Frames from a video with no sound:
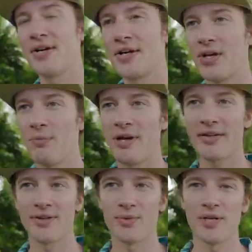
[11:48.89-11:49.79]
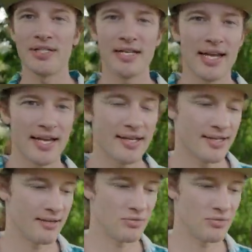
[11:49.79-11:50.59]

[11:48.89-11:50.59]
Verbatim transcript: gonna go back there one day.